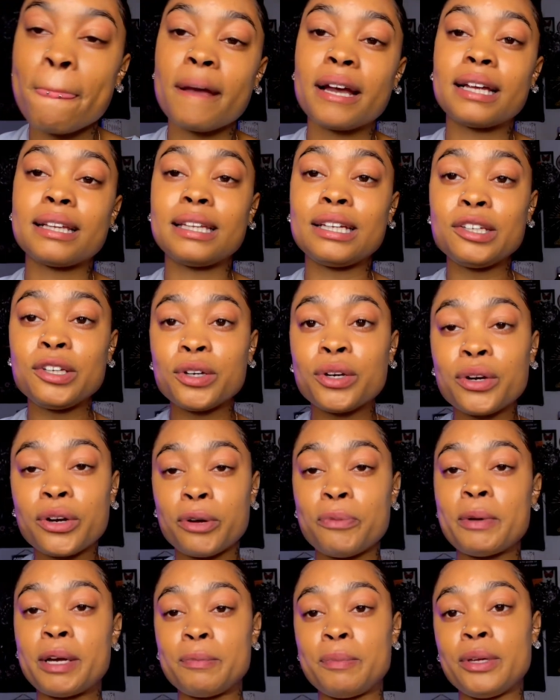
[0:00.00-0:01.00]
I think your
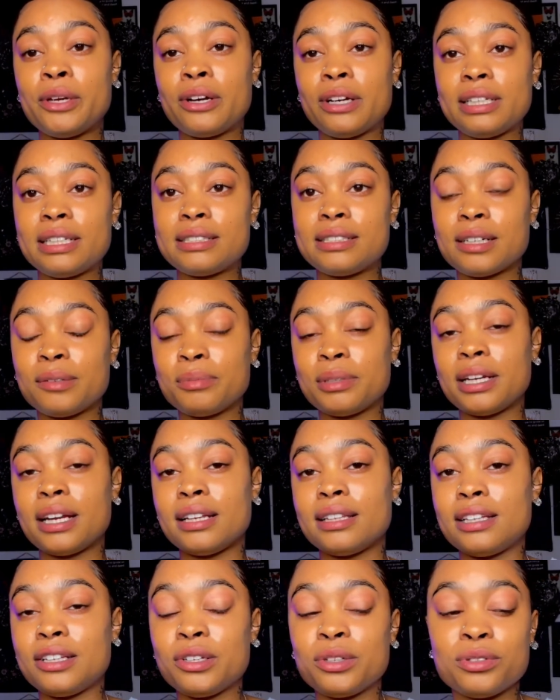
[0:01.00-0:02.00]
girl might be onto something.
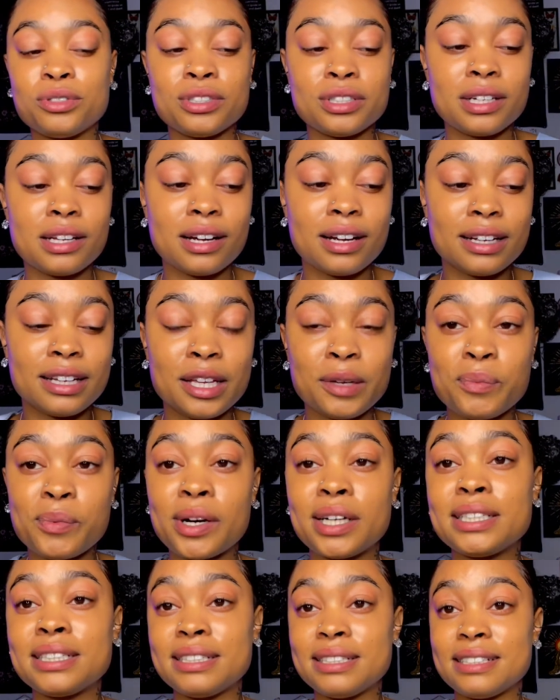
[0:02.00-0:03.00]
I think you should keep
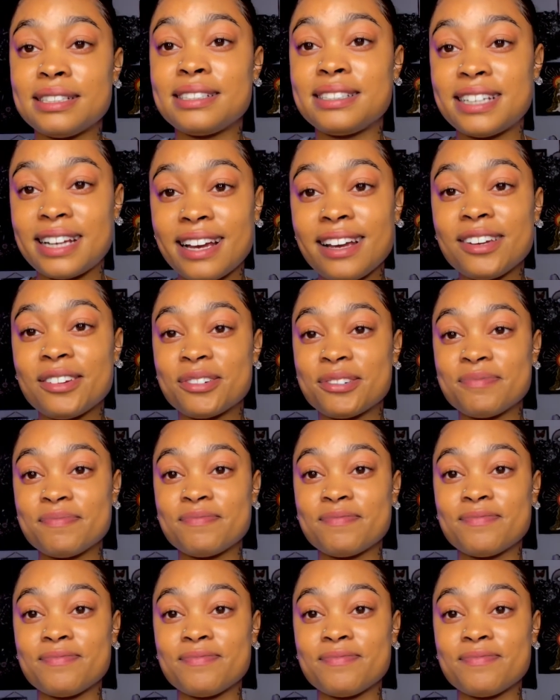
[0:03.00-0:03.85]
watching this channel.